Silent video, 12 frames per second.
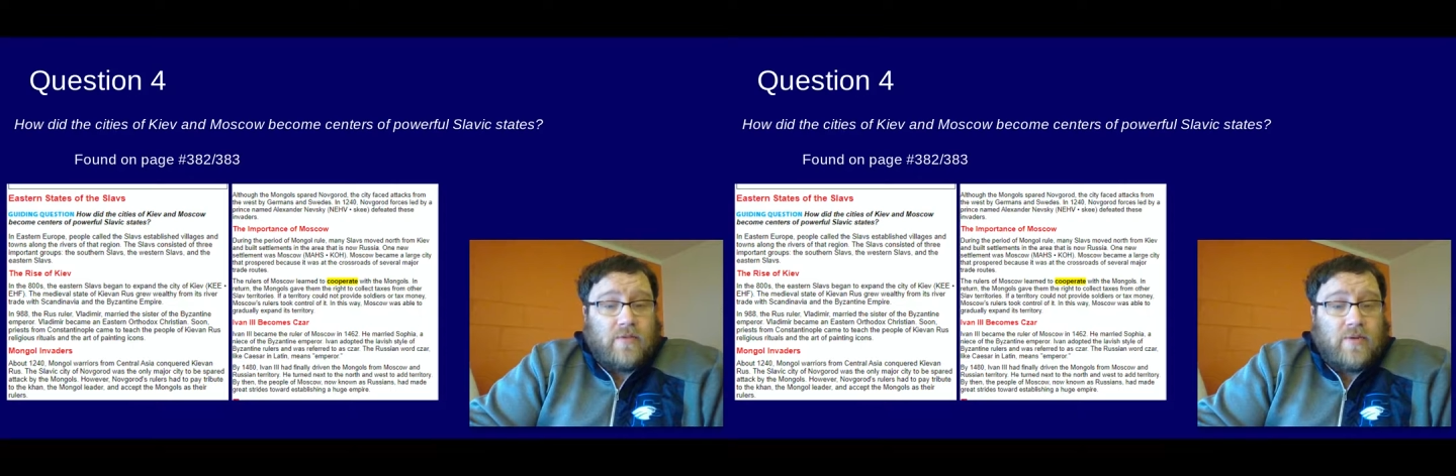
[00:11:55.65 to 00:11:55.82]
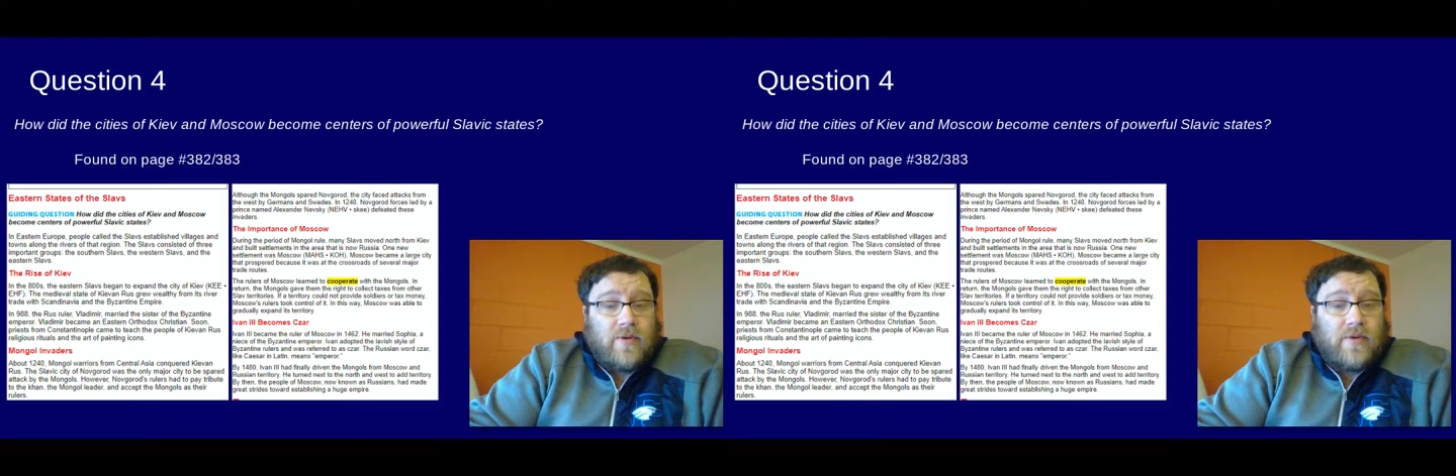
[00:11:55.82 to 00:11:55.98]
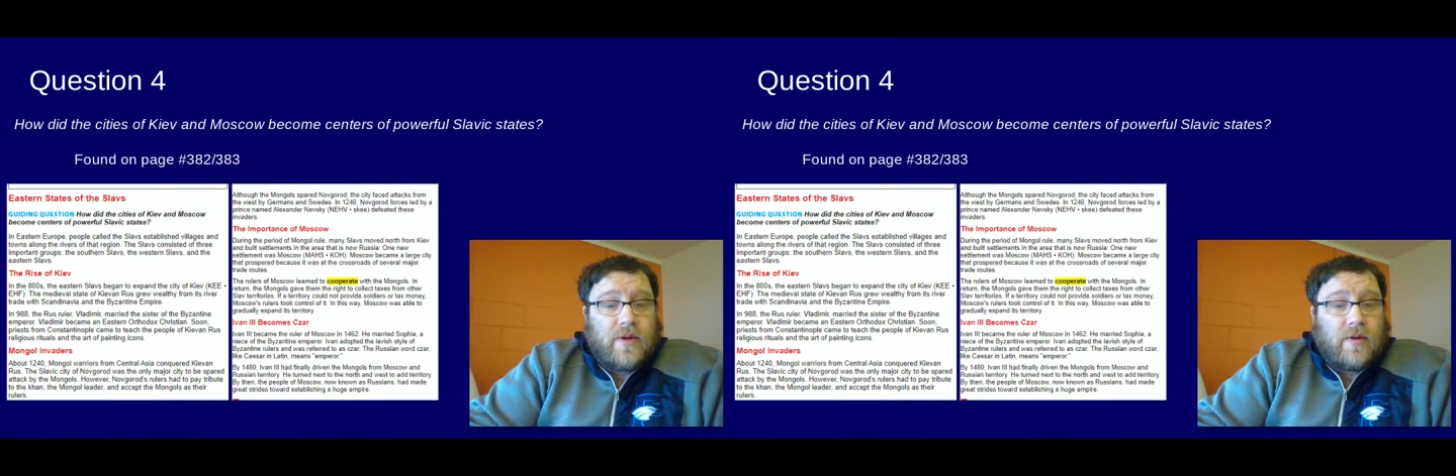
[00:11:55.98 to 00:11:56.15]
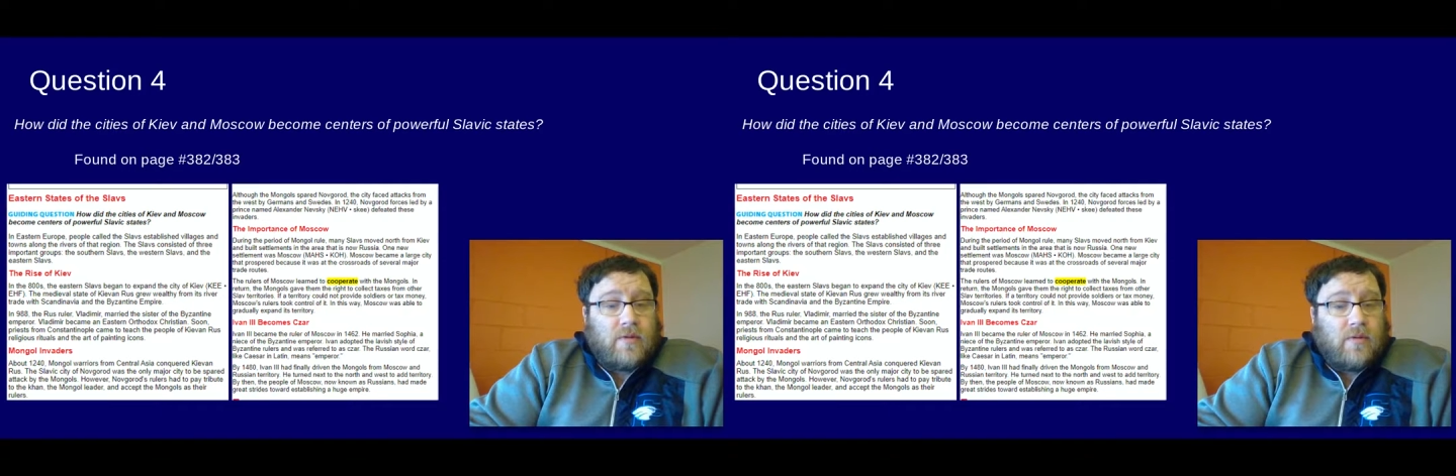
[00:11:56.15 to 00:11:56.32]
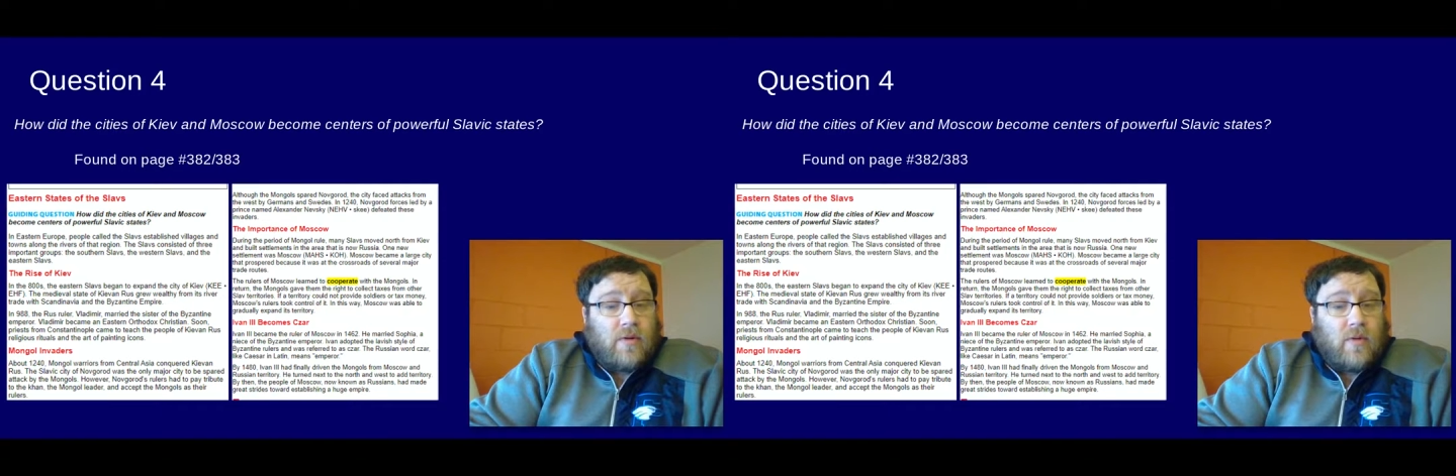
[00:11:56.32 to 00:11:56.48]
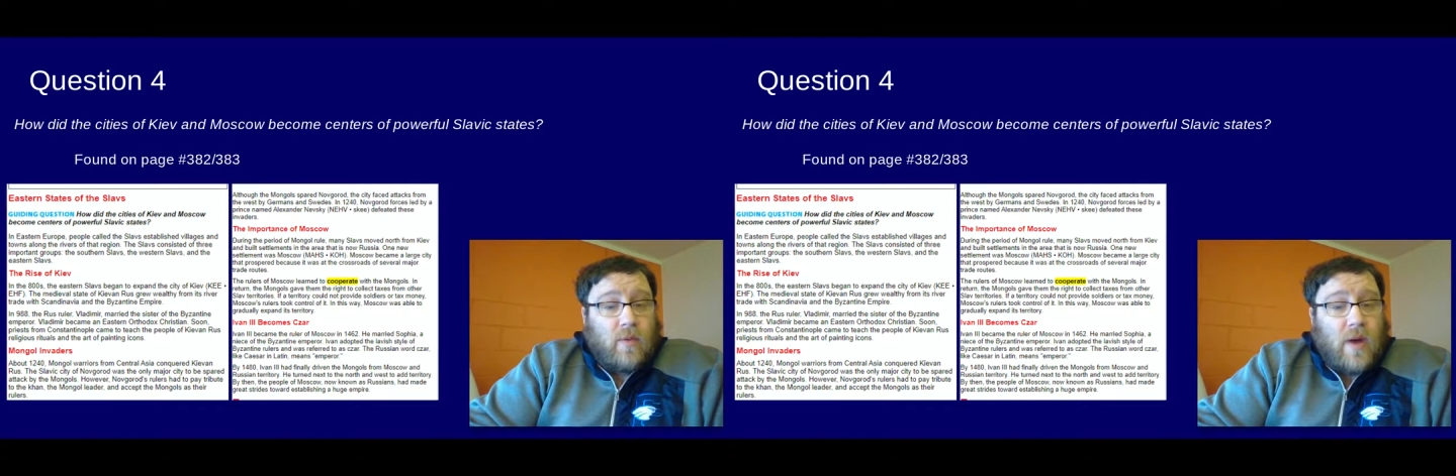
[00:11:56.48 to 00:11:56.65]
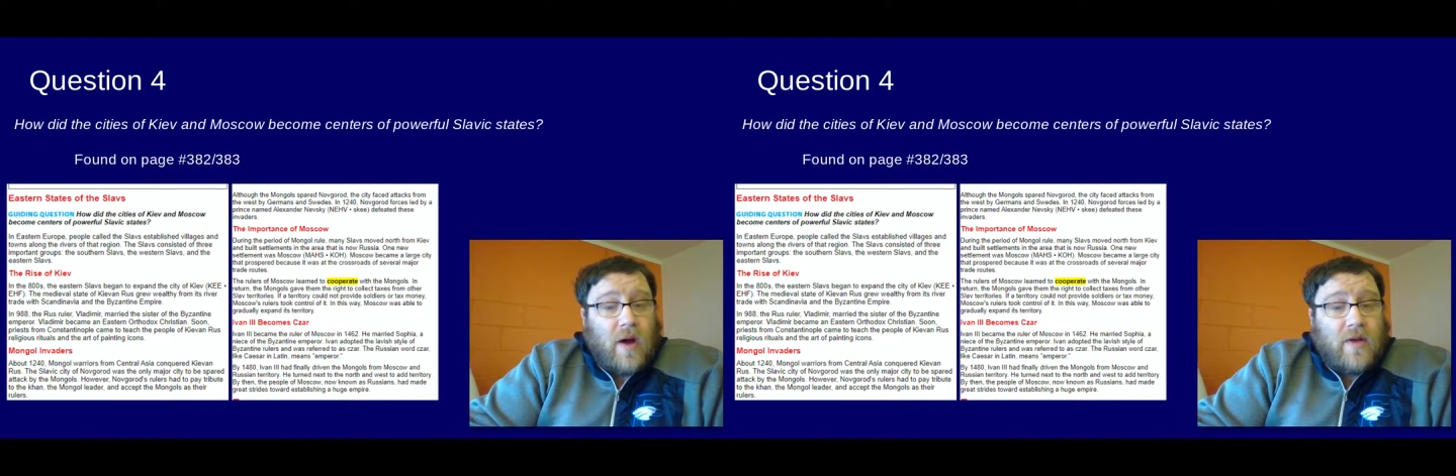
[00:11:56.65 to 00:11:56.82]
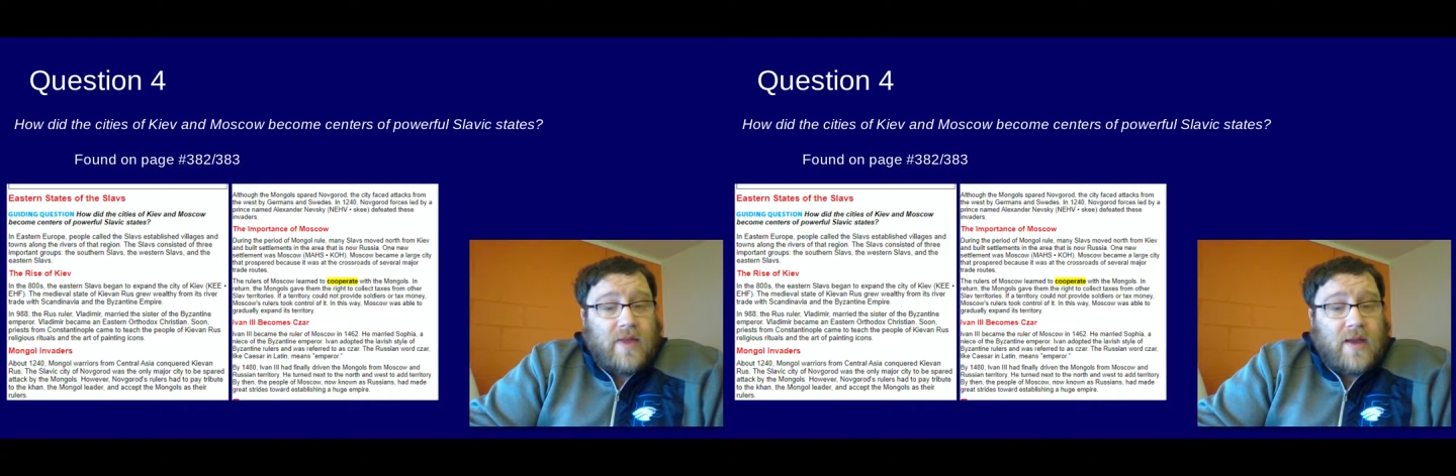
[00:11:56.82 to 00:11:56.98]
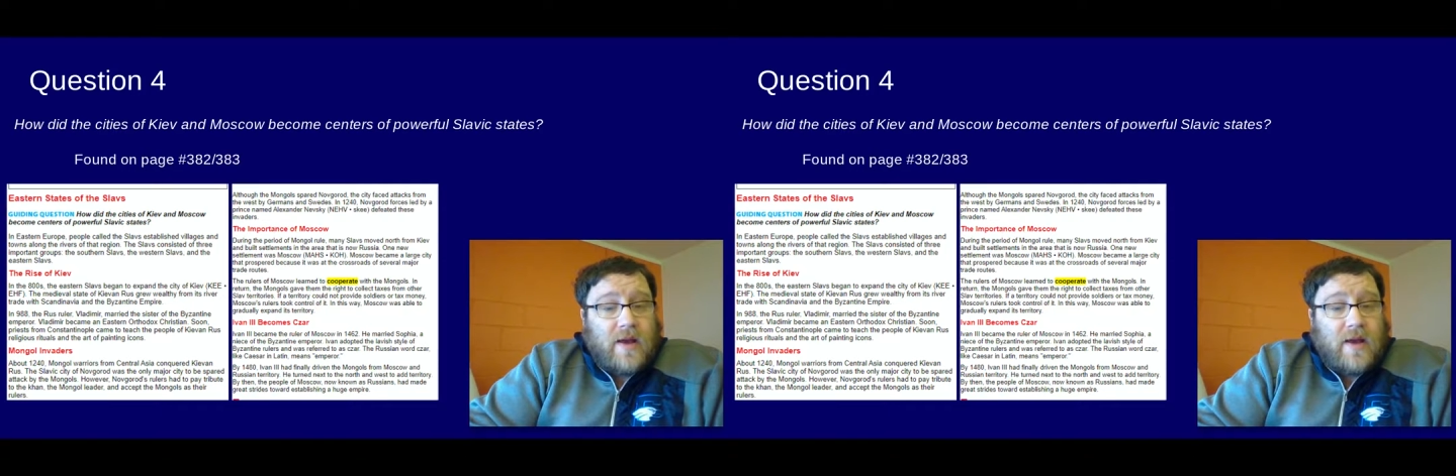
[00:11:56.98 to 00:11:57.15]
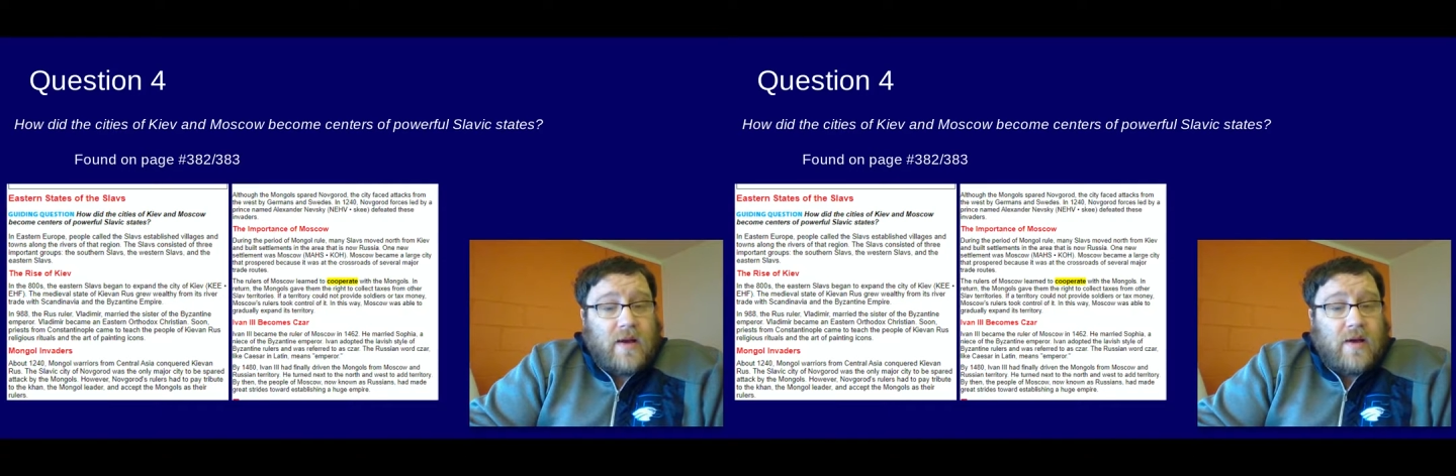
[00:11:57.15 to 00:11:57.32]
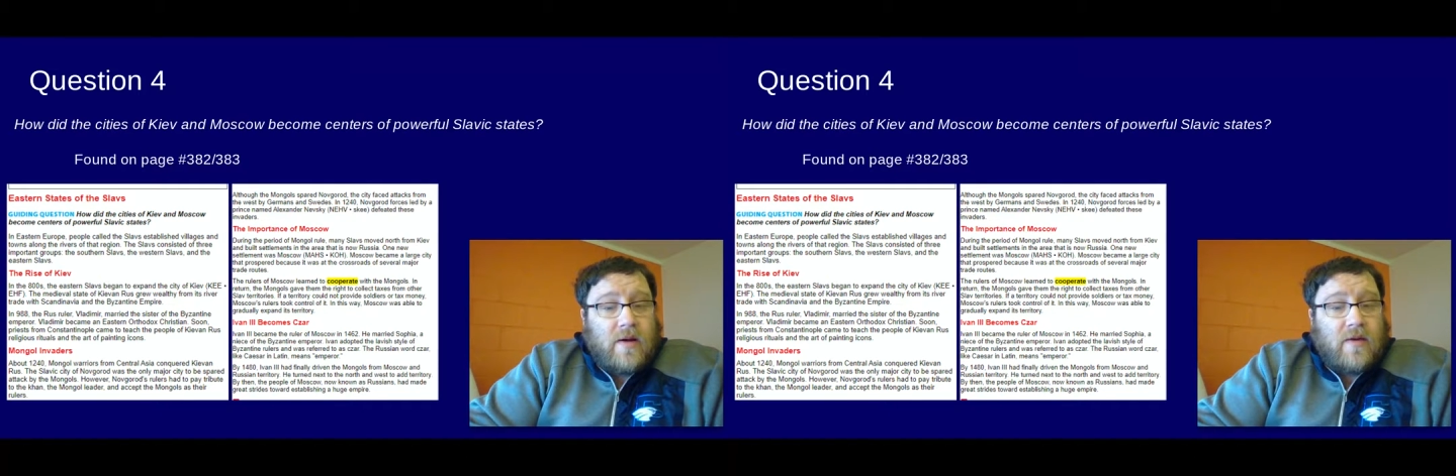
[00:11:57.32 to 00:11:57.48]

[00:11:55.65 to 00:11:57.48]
Rus grew wealthy